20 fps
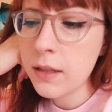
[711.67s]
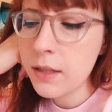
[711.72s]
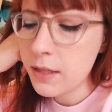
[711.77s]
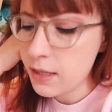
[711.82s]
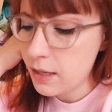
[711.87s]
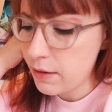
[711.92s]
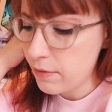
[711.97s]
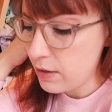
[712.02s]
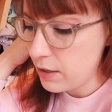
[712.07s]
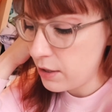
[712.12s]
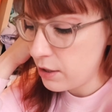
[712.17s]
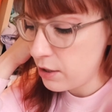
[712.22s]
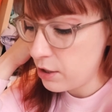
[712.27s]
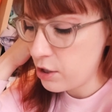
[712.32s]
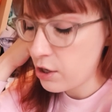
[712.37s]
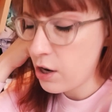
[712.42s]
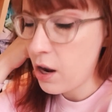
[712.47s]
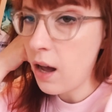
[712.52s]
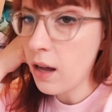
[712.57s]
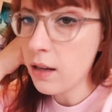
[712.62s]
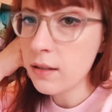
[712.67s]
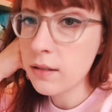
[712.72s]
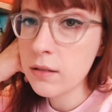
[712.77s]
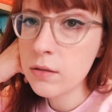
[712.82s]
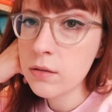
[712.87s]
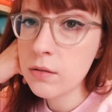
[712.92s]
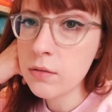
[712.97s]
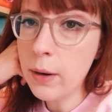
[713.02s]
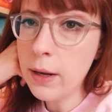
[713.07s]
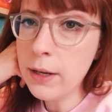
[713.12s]
Let's give this a shot.
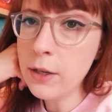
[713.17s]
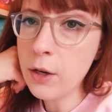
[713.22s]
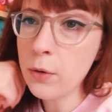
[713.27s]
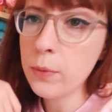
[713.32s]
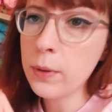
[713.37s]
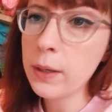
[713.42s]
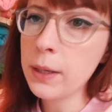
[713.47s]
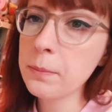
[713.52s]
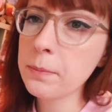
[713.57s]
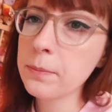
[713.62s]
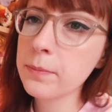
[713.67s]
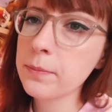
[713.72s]
Why don't we?